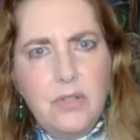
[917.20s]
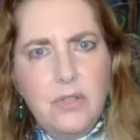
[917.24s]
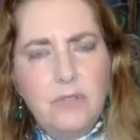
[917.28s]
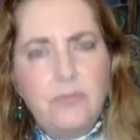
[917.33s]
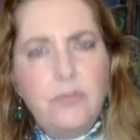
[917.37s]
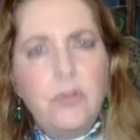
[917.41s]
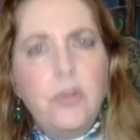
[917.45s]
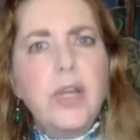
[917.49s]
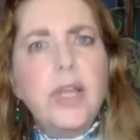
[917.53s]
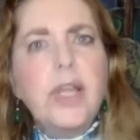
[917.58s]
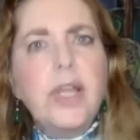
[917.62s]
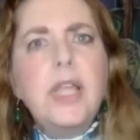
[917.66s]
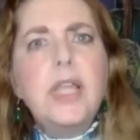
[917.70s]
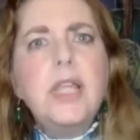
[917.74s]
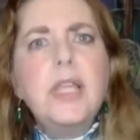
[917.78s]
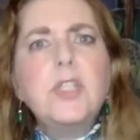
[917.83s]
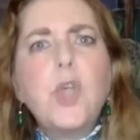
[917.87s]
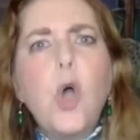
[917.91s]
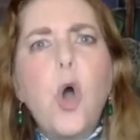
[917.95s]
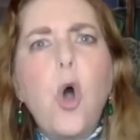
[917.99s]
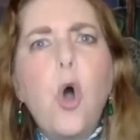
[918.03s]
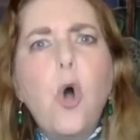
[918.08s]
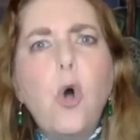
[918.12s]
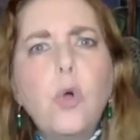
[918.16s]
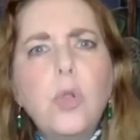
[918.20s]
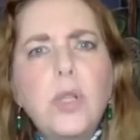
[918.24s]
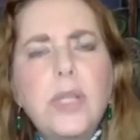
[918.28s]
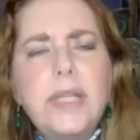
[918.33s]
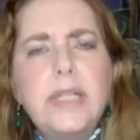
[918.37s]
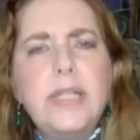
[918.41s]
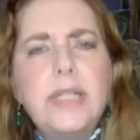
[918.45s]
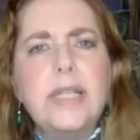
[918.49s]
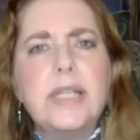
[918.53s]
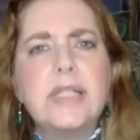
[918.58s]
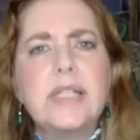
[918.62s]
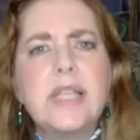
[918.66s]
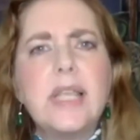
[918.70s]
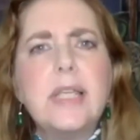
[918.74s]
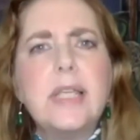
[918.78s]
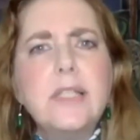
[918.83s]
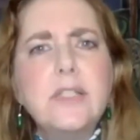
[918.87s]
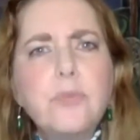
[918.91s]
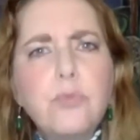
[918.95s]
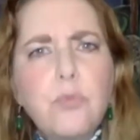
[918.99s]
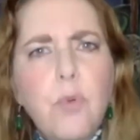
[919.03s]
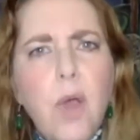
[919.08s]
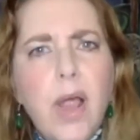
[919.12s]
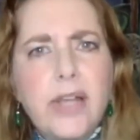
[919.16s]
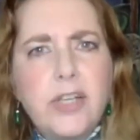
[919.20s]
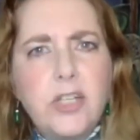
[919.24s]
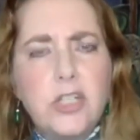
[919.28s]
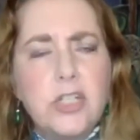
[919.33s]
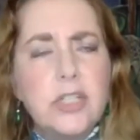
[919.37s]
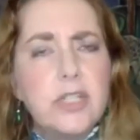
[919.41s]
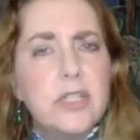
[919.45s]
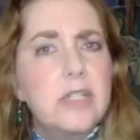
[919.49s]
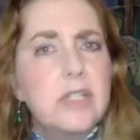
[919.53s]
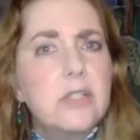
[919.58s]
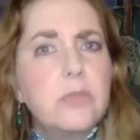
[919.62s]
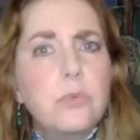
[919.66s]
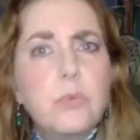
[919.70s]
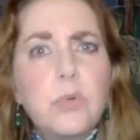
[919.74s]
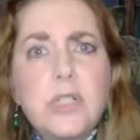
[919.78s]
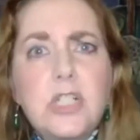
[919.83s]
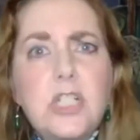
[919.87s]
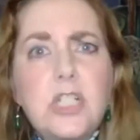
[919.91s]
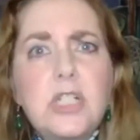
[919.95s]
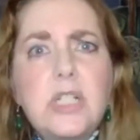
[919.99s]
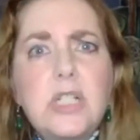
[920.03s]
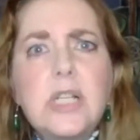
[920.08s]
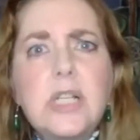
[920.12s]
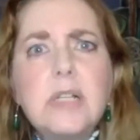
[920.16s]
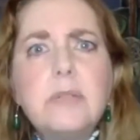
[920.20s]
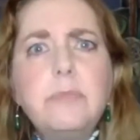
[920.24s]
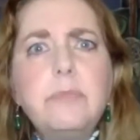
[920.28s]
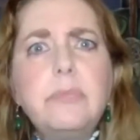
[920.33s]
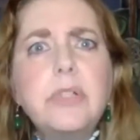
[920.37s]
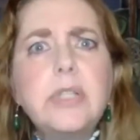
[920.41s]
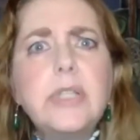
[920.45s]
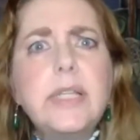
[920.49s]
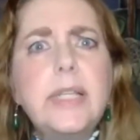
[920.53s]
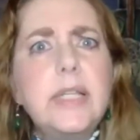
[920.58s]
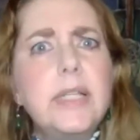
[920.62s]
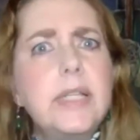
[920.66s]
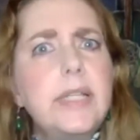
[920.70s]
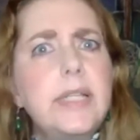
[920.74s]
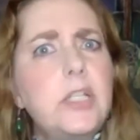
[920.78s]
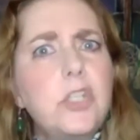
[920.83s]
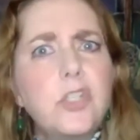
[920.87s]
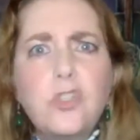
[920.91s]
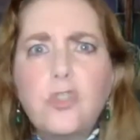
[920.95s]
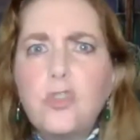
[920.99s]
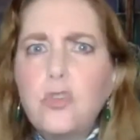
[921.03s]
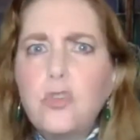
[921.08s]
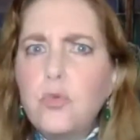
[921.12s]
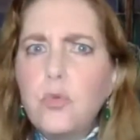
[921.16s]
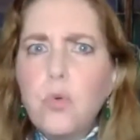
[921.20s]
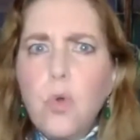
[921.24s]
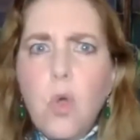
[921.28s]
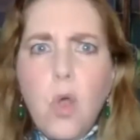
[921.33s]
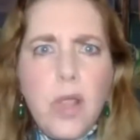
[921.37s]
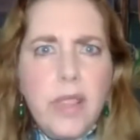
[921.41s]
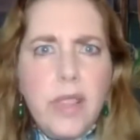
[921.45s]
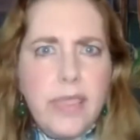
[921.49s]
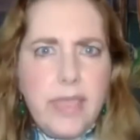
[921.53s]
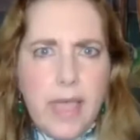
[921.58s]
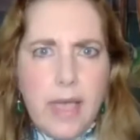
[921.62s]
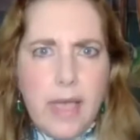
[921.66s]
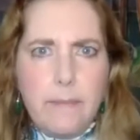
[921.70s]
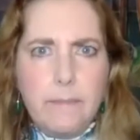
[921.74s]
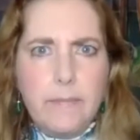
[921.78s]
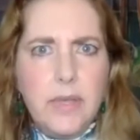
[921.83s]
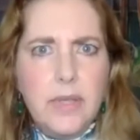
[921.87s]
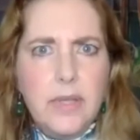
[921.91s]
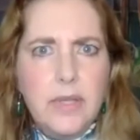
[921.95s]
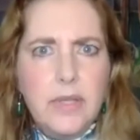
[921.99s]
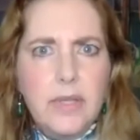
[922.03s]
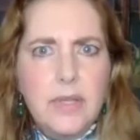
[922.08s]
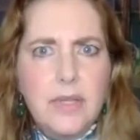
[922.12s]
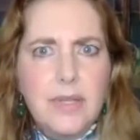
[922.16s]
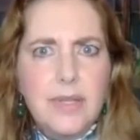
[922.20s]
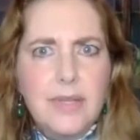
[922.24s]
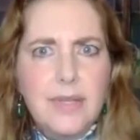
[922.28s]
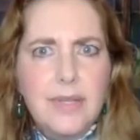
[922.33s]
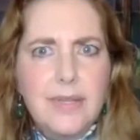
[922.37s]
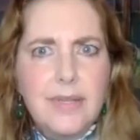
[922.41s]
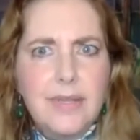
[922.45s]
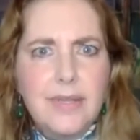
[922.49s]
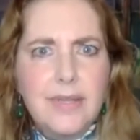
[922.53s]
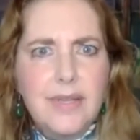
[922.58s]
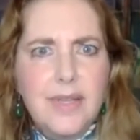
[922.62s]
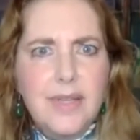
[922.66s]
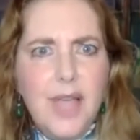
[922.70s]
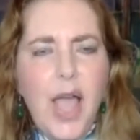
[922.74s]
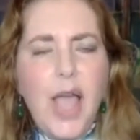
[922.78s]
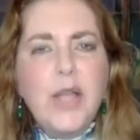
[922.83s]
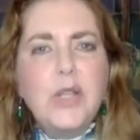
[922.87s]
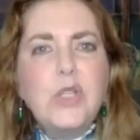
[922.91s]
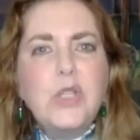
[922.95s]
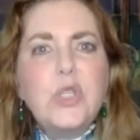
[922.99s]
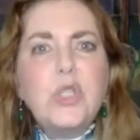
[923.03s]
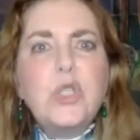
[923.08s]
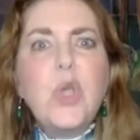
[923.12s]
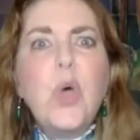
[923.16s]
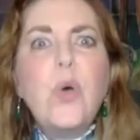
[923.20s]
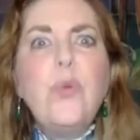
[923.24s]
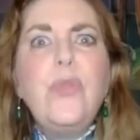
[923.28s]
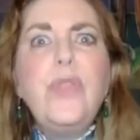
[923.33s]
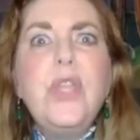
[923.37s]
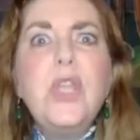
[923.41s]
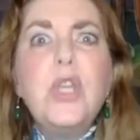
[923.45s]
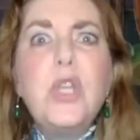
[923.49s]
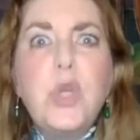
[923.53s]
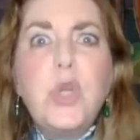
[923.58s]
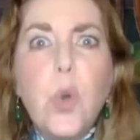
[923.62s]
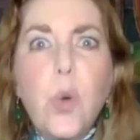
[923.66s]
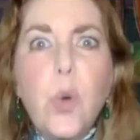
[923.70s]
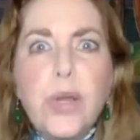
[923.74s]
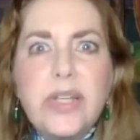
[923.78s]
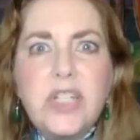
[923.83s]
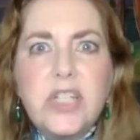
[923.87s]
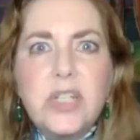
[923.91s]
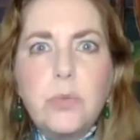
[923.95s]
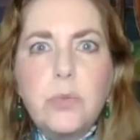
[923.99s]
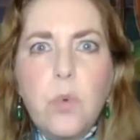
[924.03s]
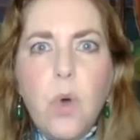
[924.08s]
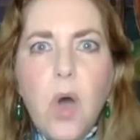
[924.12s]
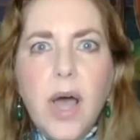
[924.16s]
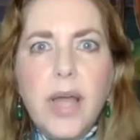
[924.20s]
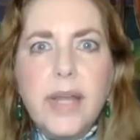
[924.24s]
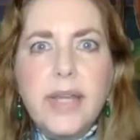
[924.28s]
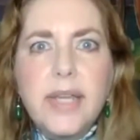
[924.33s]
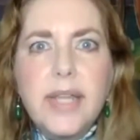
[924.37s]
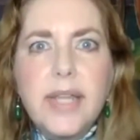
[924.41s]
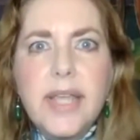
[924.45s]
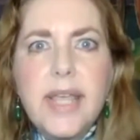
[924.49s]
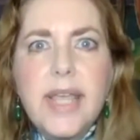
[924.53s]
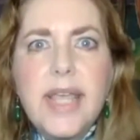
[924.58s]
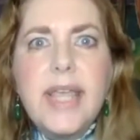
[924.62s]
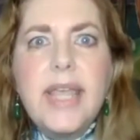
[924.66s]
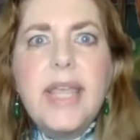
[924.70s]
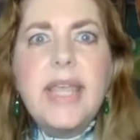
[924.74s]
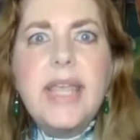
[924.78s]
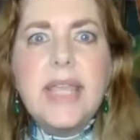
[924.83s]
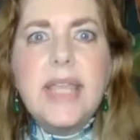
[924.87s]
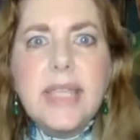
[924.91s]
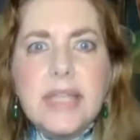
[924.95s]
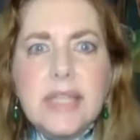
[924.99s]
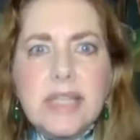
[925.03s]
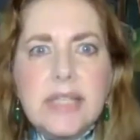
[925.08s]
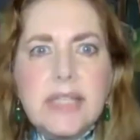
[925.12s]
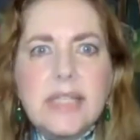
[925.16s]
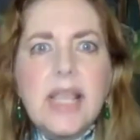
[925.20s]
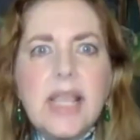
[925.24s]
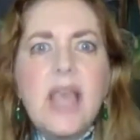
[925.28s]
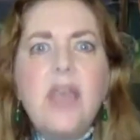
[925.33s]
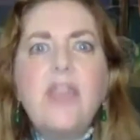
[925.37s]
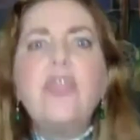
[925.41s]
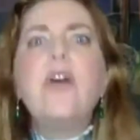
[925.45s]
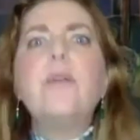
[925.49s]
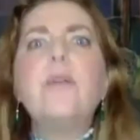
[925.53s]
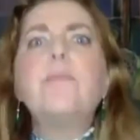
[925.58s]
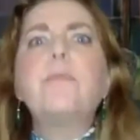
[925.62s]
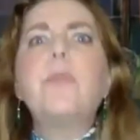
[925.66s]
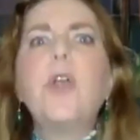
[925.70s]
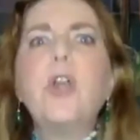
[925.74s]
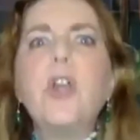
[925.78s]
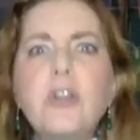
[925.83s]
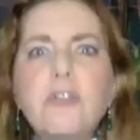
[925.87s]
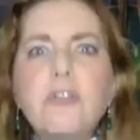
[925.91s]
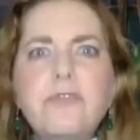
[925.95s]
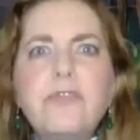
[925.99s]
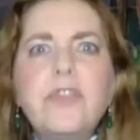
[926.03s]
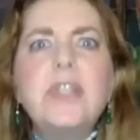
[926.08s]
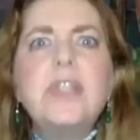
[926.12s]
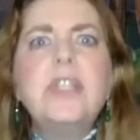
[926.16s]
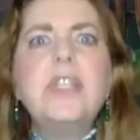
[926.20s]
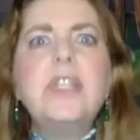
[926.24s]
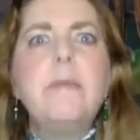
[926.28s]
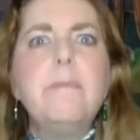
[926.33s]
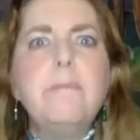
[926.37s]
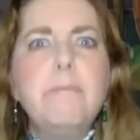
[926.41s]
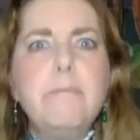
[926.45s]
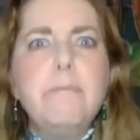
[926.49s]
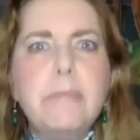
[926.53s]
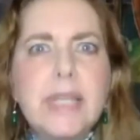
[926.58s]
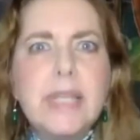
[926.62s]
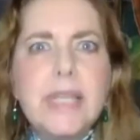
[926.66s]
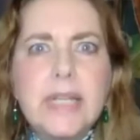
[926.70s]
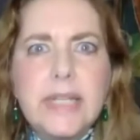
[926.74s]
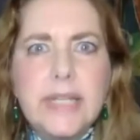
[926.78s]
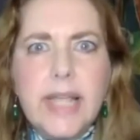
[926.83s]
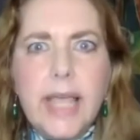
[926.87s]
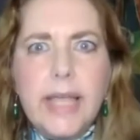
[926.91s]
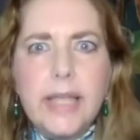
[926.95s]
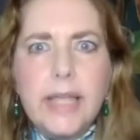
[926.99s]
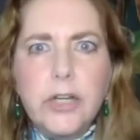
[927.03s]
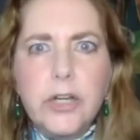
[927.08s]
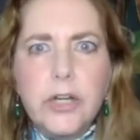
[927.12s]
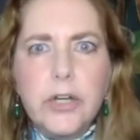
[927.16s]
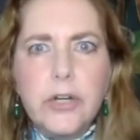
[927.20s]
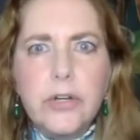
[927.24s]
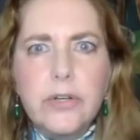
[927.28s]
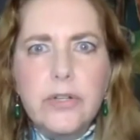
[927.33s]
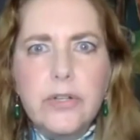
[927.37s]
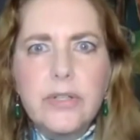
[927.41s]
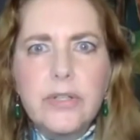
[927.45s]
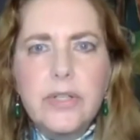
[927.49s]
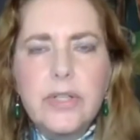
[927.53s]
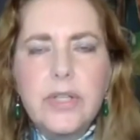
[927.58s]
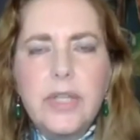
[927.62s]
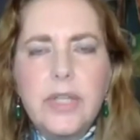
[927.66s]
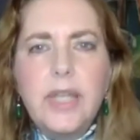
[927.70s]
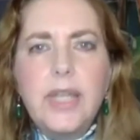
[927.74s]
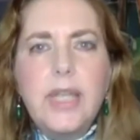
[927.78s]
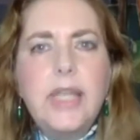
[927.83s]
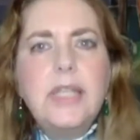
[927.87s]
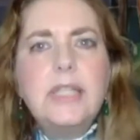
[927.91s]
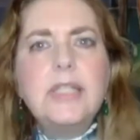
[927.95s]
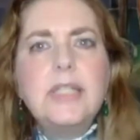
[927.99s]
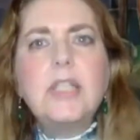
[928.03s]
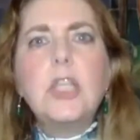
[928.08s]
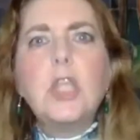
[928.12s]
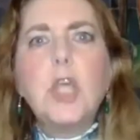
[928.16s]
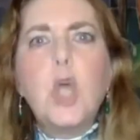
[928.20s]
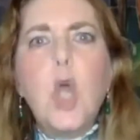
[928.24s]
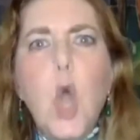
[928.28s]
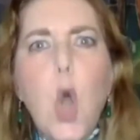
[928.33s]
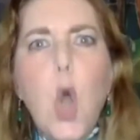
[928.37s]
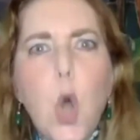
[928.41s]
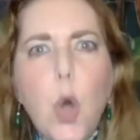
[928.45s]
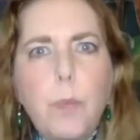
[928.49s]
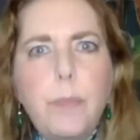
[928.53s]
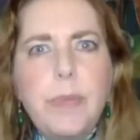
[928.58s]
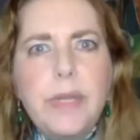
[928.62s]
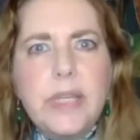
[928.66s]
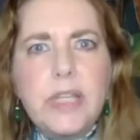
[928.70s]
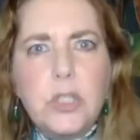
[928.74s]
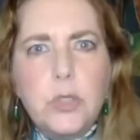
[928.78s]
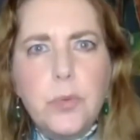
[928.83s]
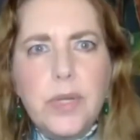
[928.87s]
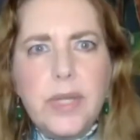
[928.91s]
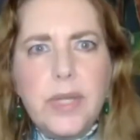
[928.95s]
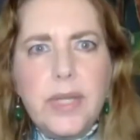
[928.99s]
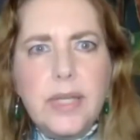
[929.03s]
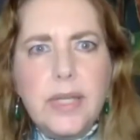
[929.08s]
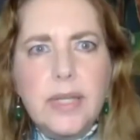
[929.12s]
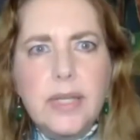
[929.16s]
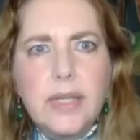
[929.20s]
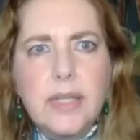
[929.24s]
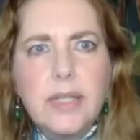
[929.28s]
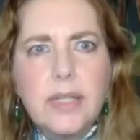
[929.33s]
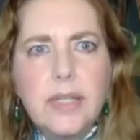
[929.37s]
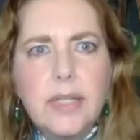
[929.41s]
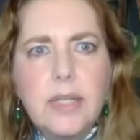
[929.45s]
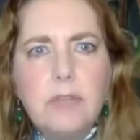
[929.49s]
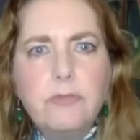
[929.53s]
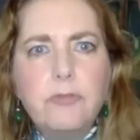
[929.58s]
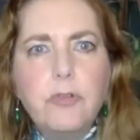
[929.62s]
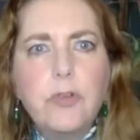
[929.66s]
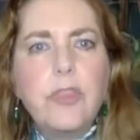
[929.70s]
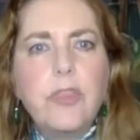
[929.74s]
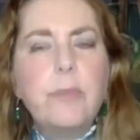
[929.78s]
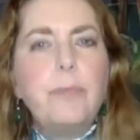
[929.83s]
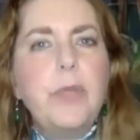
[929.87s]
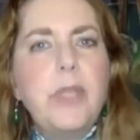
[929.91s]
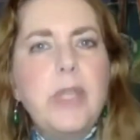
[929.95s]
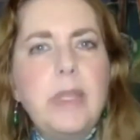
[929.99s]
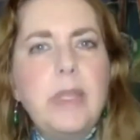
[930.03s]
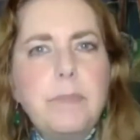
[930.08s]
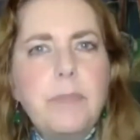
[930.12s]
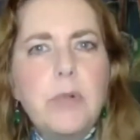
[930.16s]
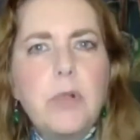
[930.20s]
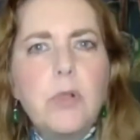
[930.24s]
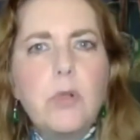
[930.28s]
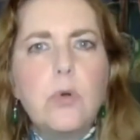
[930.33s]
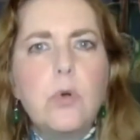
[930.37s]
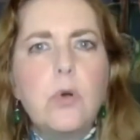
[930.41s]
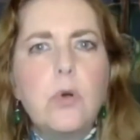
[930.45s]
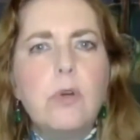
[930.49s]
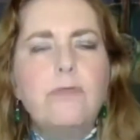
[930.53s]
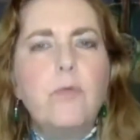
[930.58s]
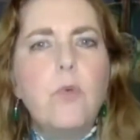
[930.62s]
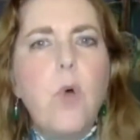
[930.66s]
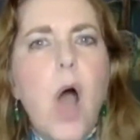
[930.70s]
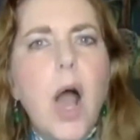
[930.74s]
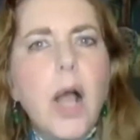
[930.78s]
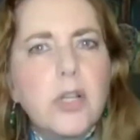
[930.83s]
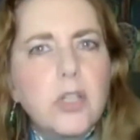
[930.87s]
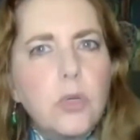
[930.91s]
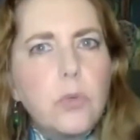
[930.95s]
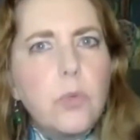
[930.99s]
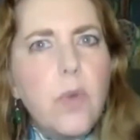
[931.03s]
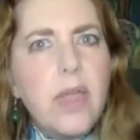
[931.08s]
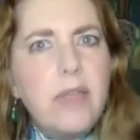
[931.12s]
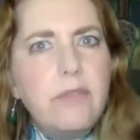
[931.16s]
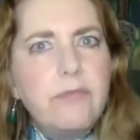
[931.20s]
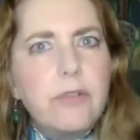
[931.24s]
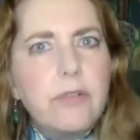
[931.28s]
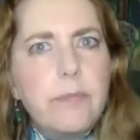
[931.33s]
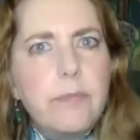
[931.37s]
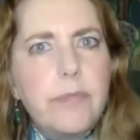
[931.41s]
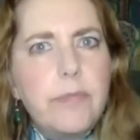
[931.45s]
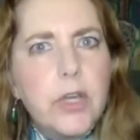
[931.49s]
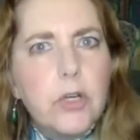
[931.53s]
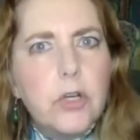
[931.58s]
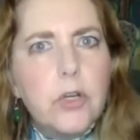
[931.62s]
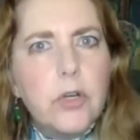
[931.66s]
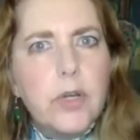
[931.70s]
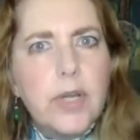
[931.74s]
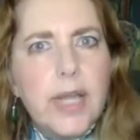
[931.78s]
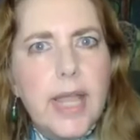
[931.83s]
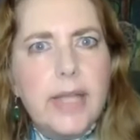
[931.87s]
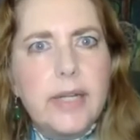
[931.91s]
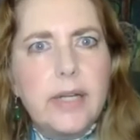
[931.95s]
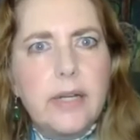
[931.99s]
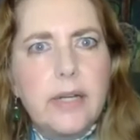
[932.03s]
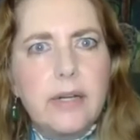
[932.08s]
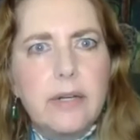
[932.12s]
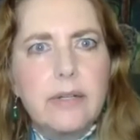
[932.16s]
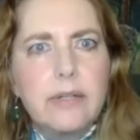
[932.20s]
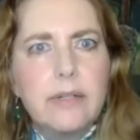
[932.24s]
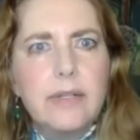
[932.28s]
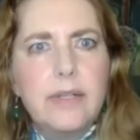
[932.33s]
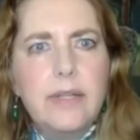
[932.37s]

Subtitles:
For his holiness, his righteousness would completely destroy them. And so the Anointed One is the perfect mediator. He's the go-between for the people who have walked away from their Creator